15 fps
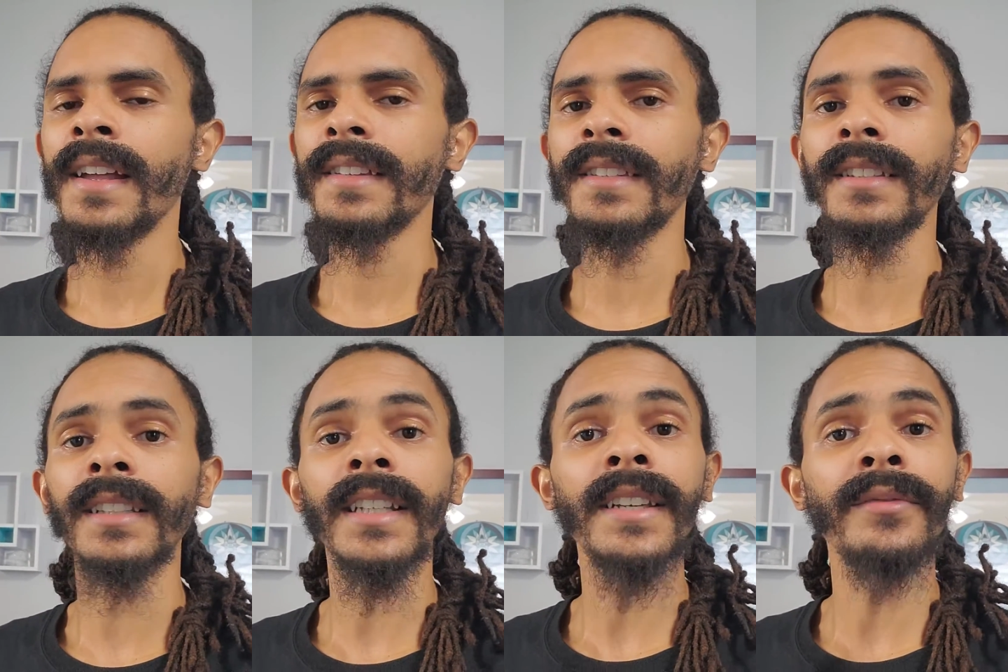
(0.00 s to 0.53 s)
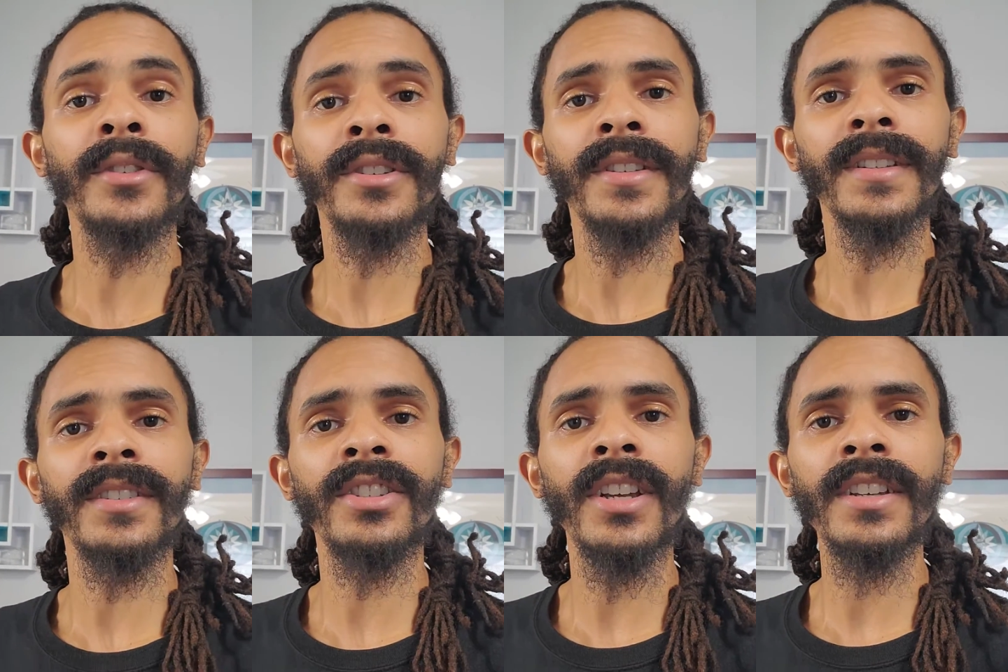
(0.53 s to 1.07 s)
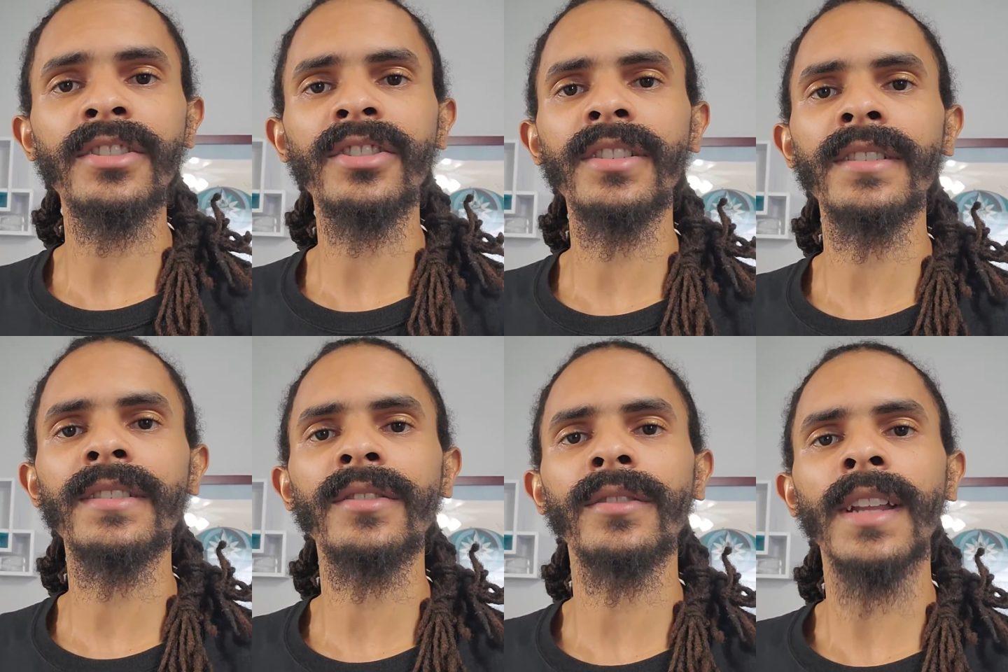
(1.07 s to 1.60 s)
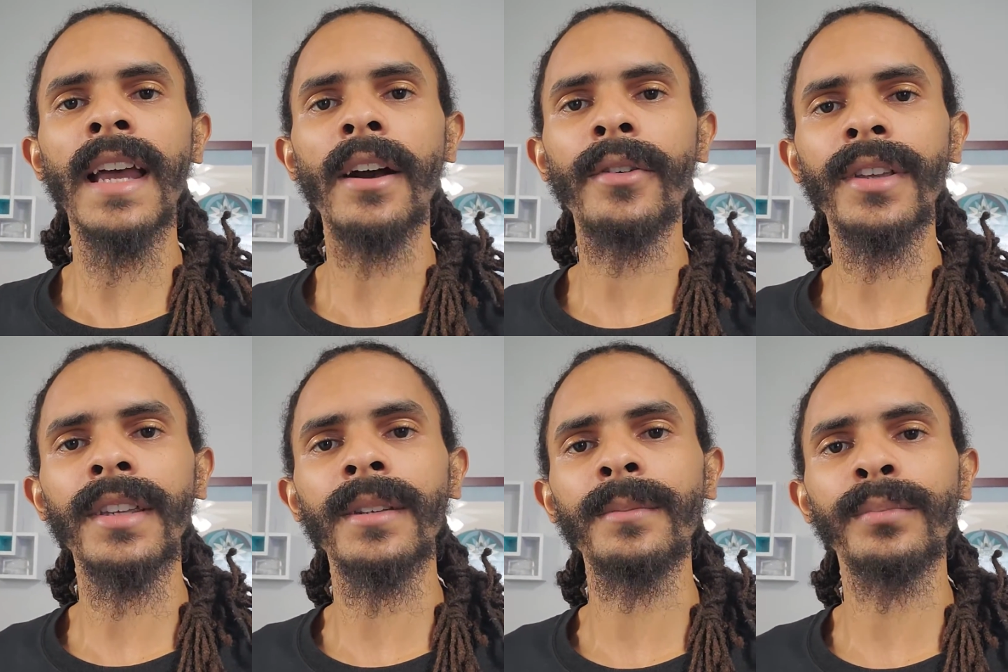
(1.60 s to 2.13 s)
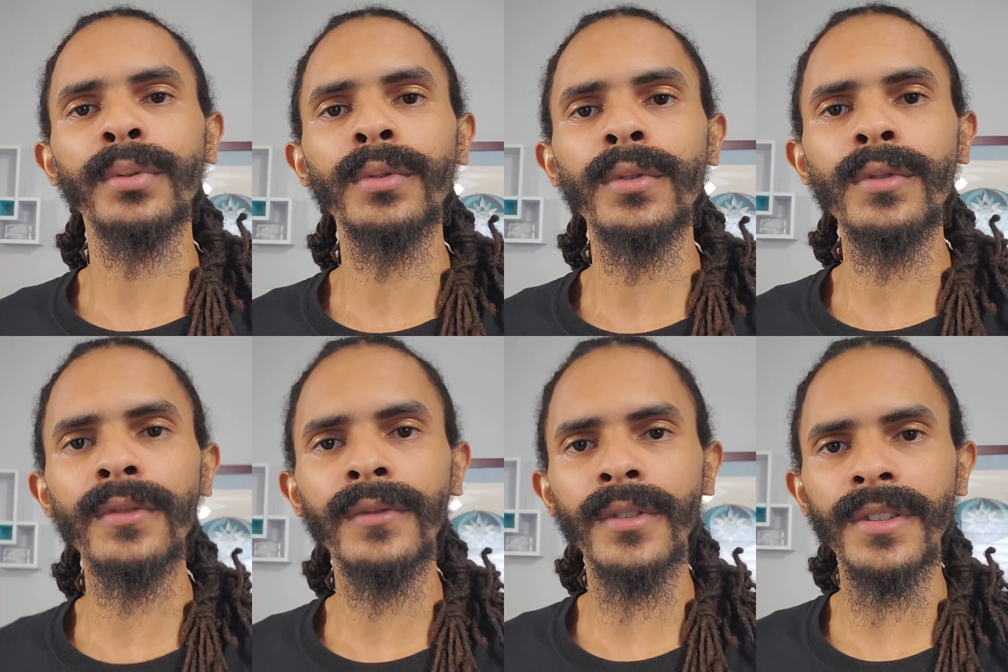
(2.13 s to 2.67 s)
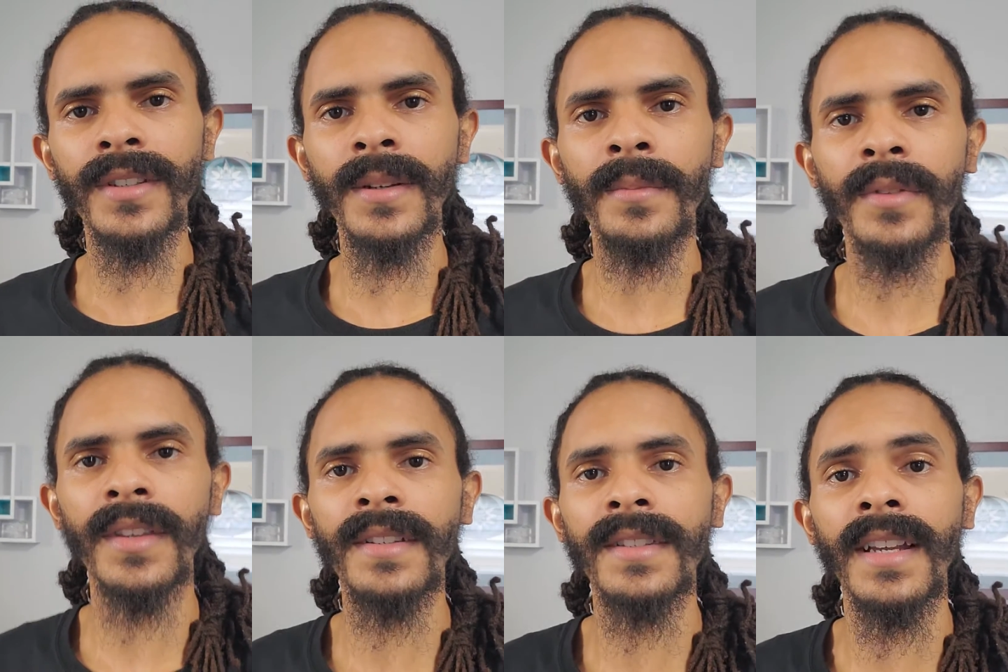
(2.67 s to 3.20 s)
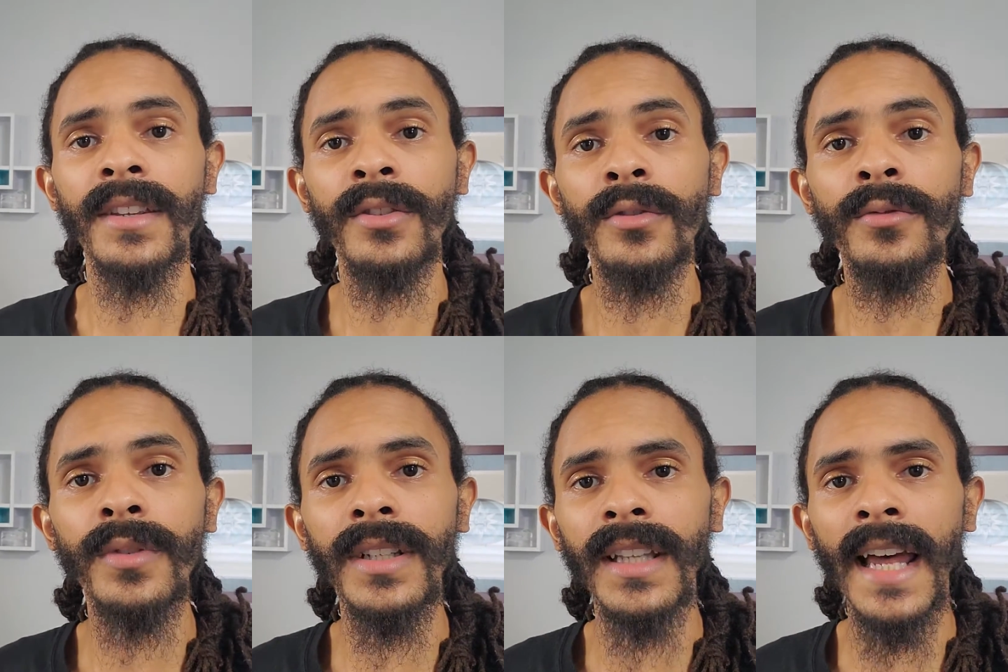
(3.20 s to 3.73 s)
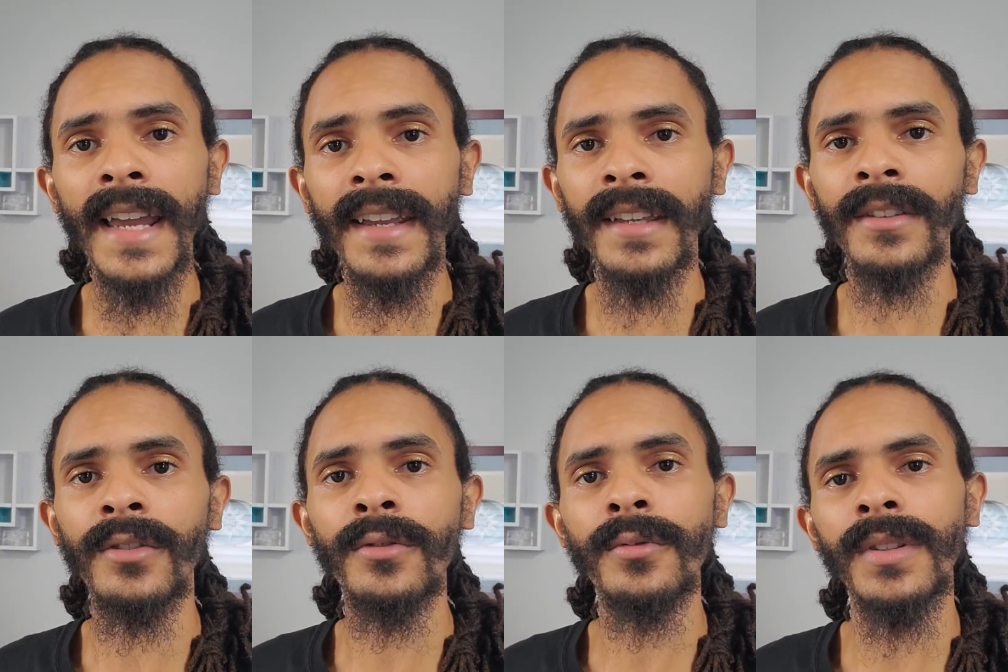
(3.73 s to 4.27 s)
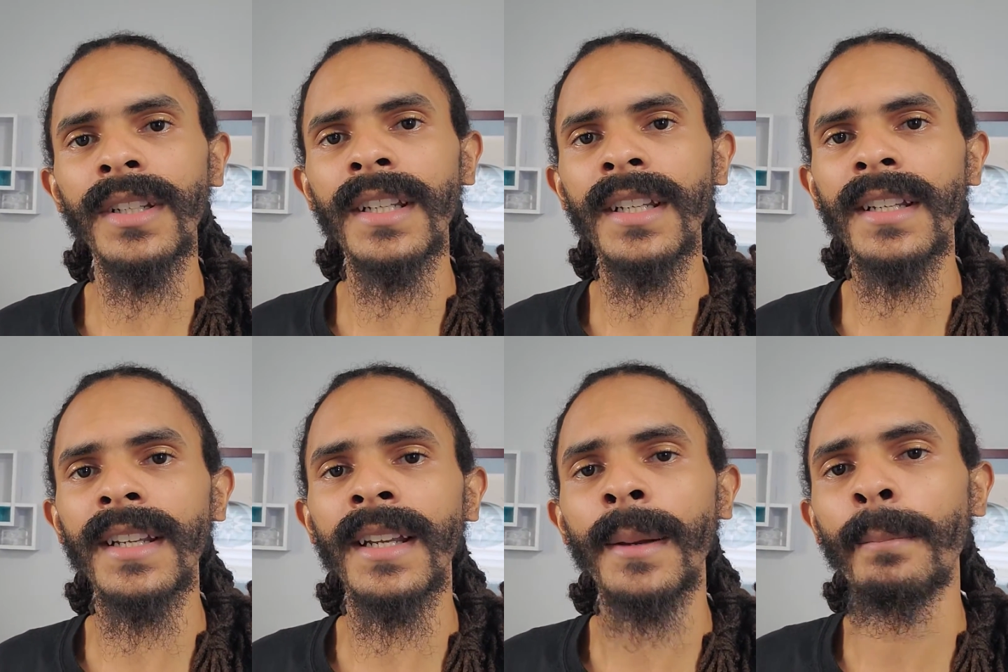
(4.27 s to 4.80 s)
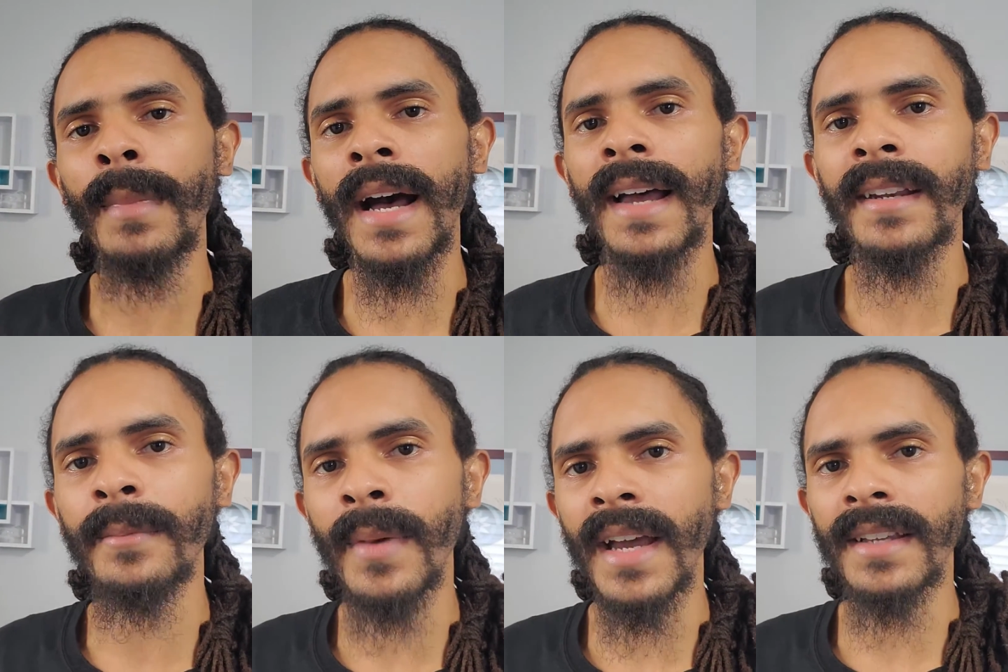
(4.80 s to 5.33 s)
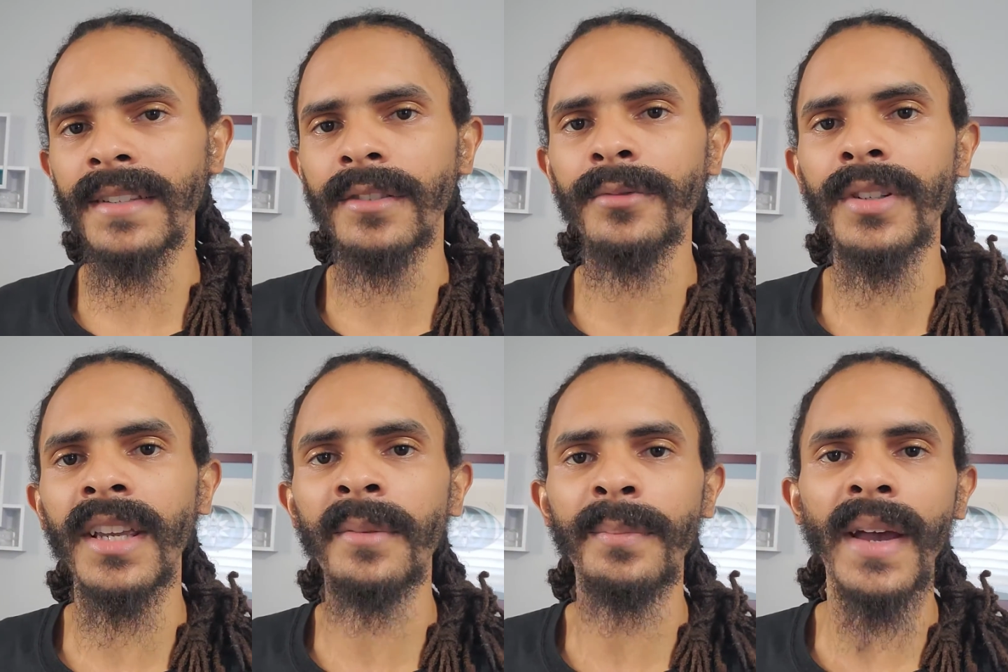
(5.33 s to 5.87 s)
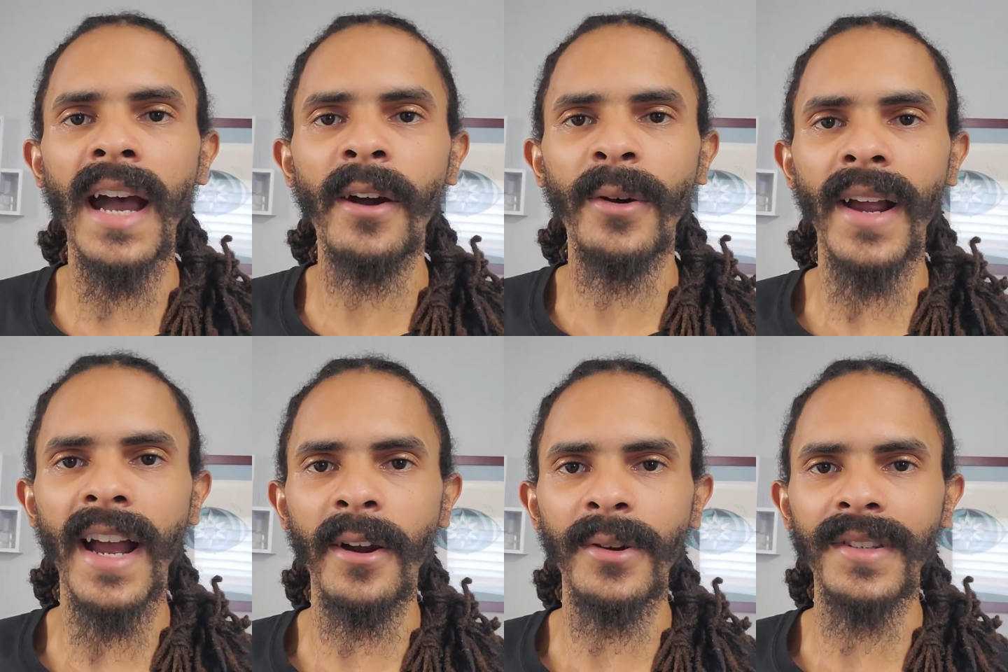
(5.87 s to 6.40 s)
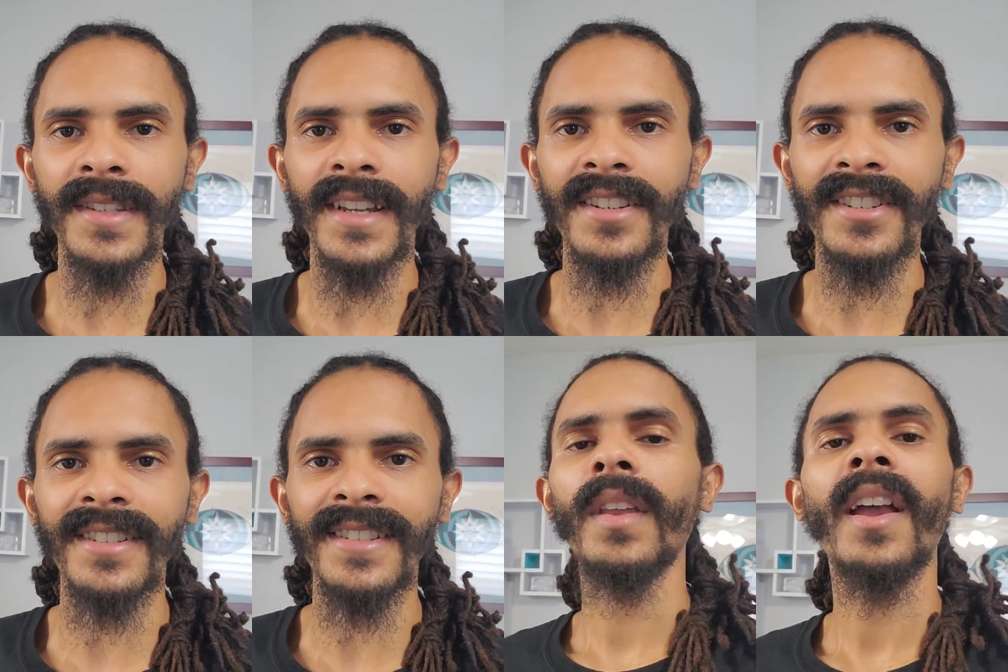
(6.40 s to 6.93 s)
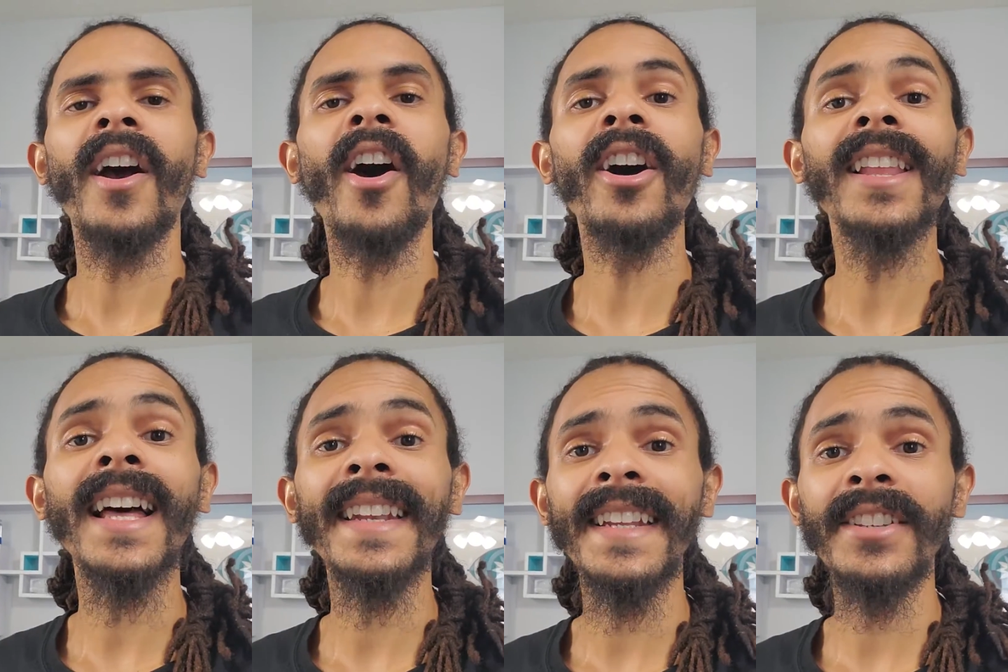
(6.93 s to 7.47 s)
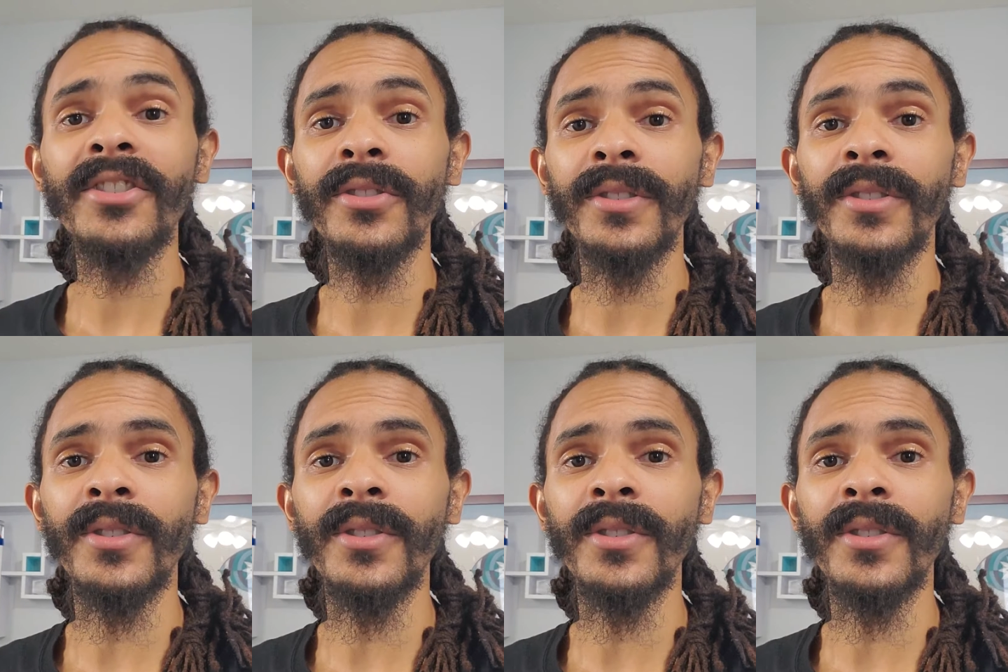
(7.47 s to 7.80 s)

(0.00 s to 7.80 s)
to leave your suggestions on how it can improve or some things that you would like and you would need in a Mind Mastery Empower Hour session. All I need you to